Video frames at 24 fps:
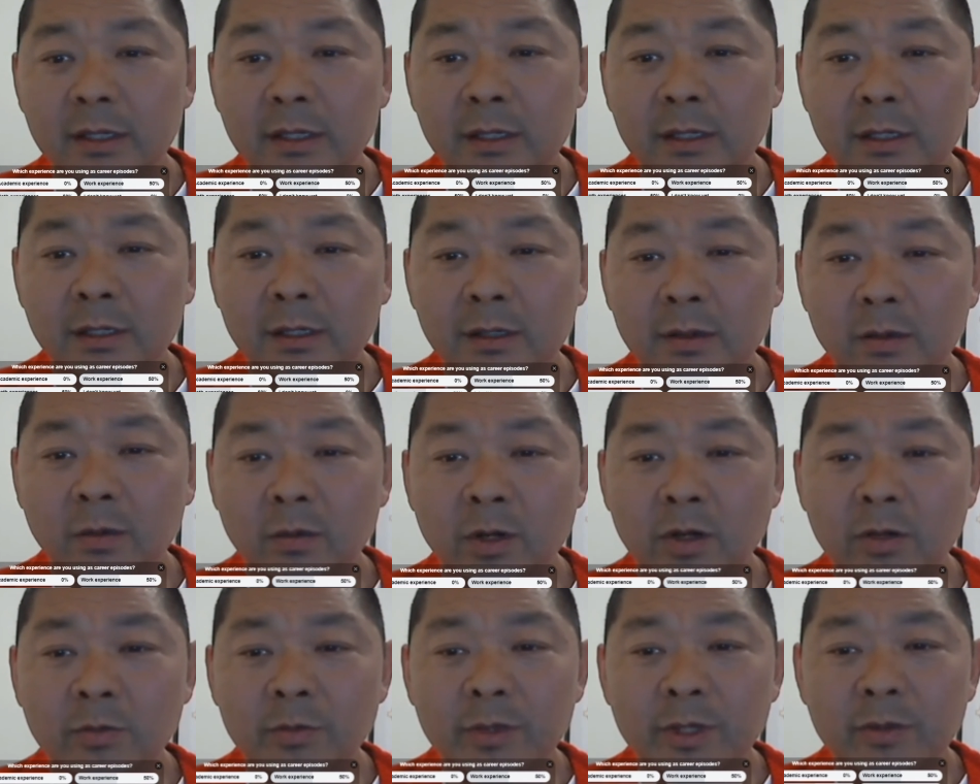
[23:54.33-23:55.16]

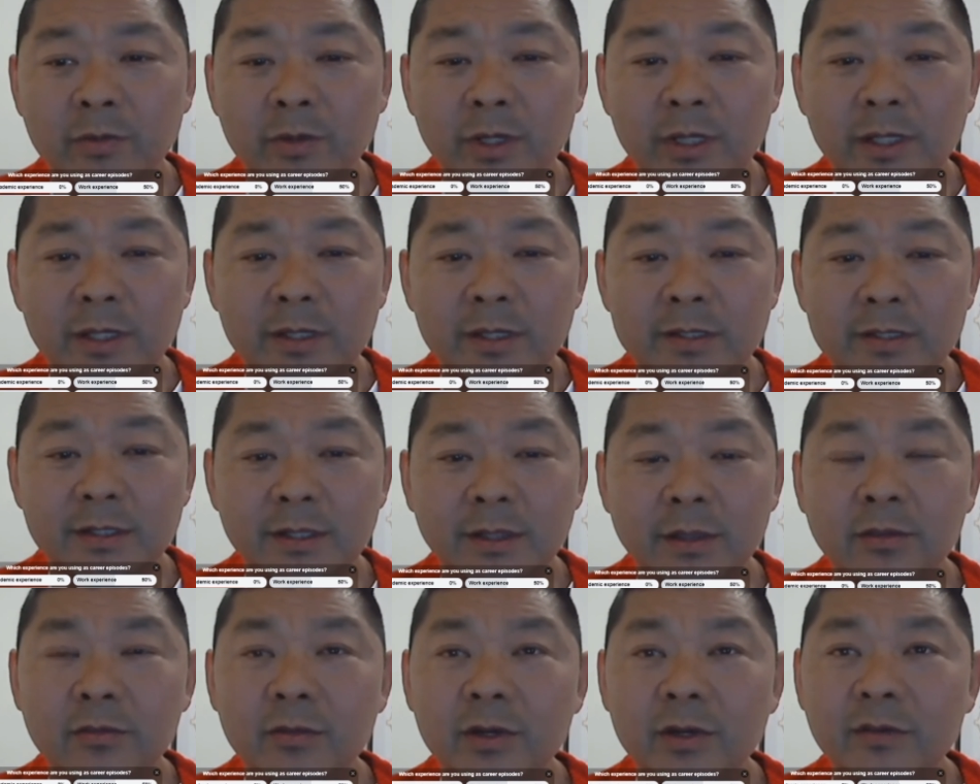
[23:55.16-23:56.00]
where I'll be
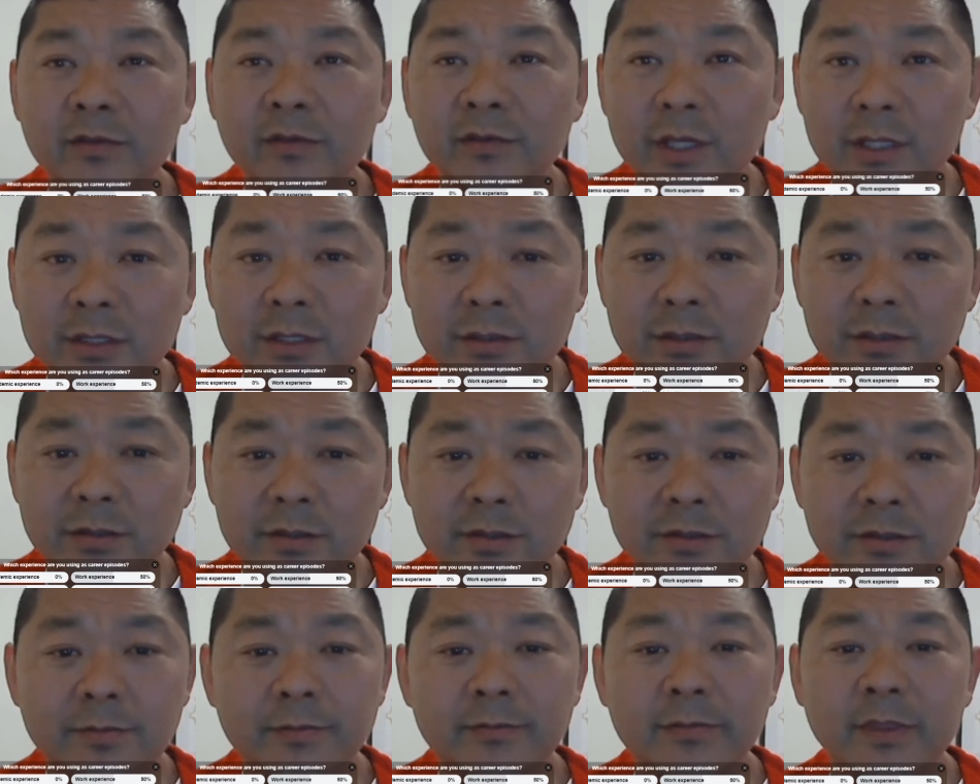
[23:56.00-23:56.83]
releasing 3
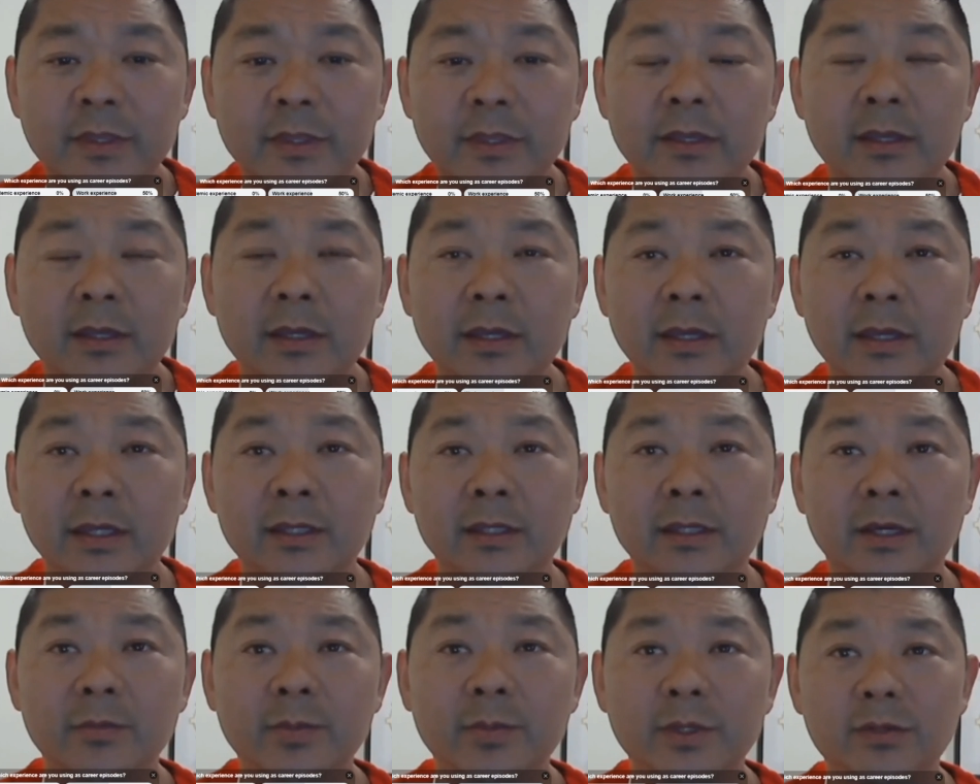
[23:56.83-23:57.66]
videos,
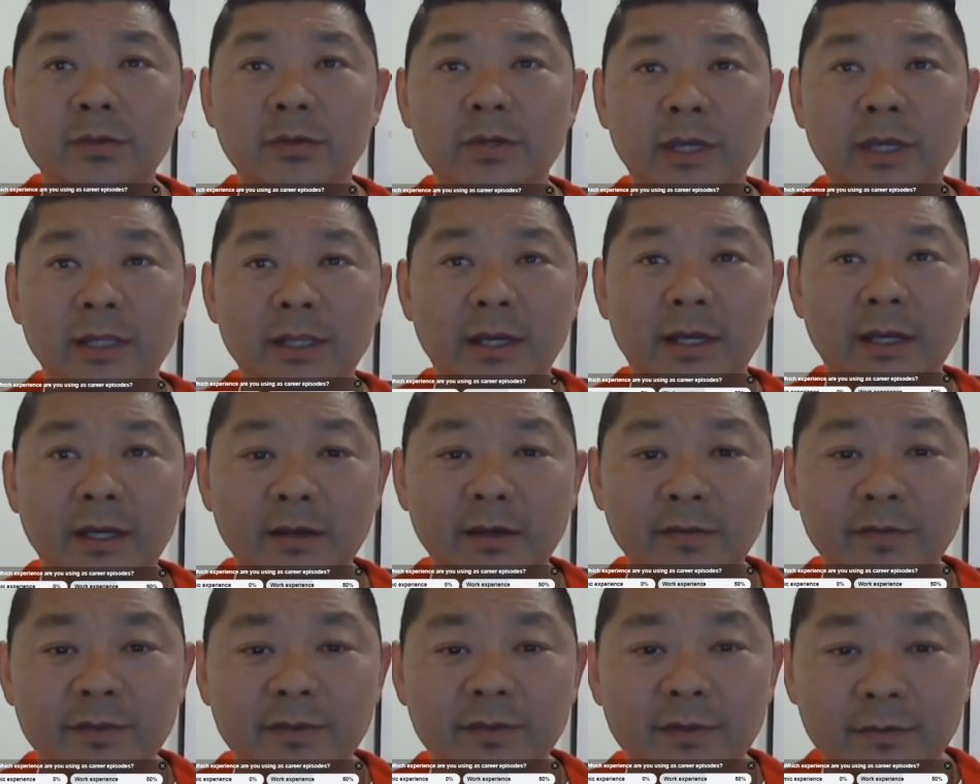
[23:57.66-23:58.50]
and I'll be doing a
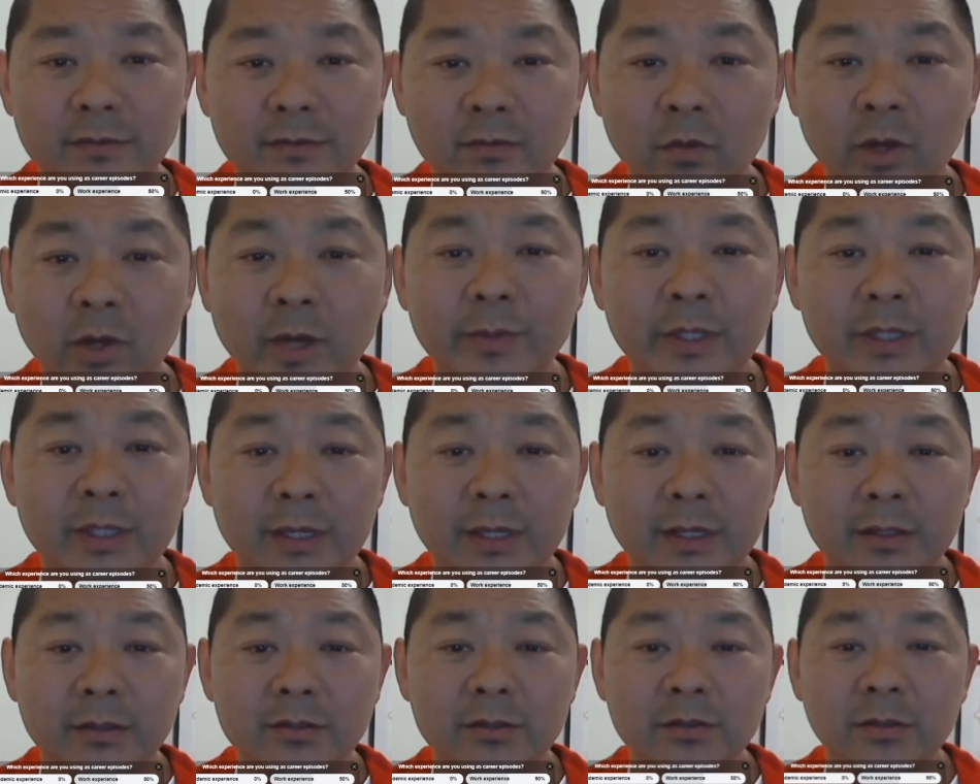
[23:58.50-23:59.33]
live
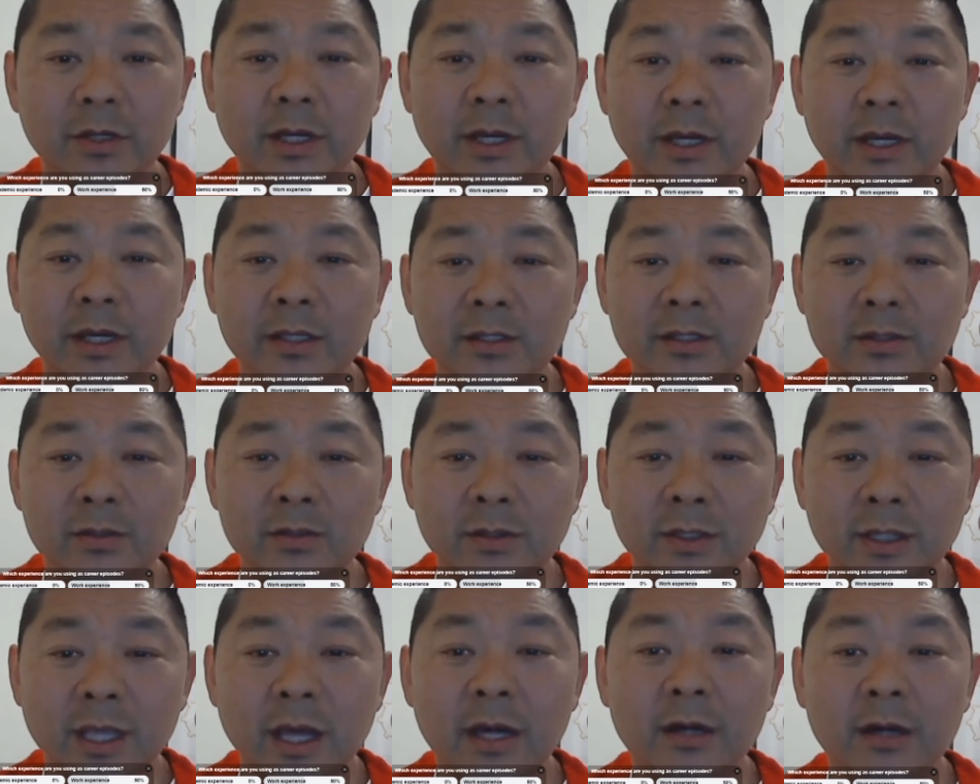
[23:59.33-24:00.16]
webinar to
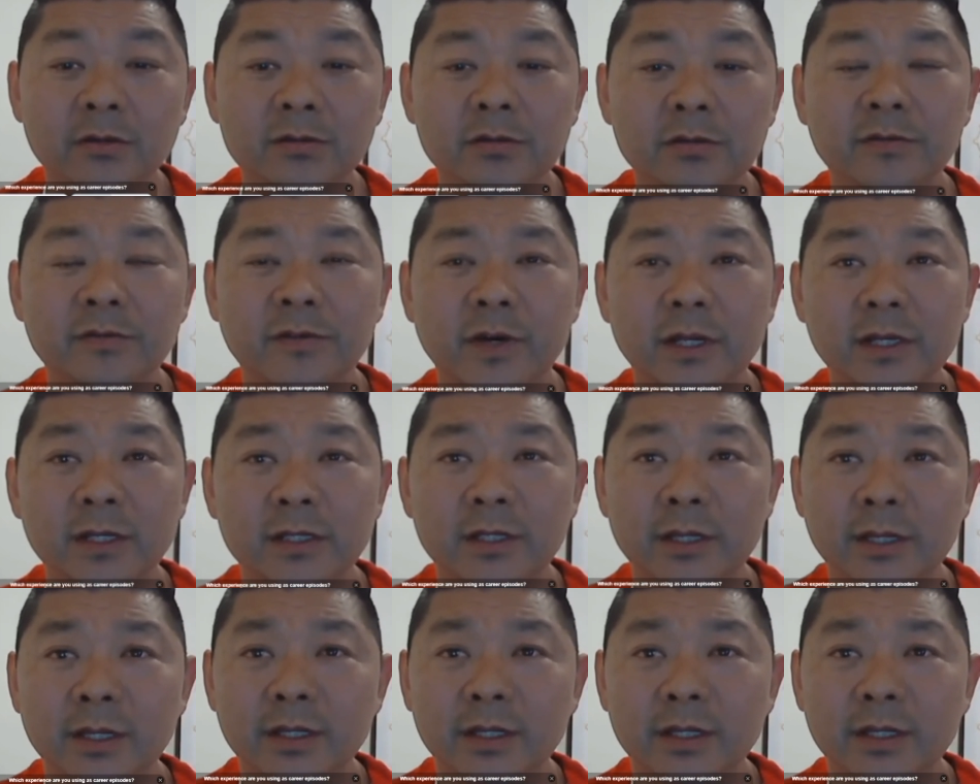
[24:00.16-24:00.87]
guide you in how to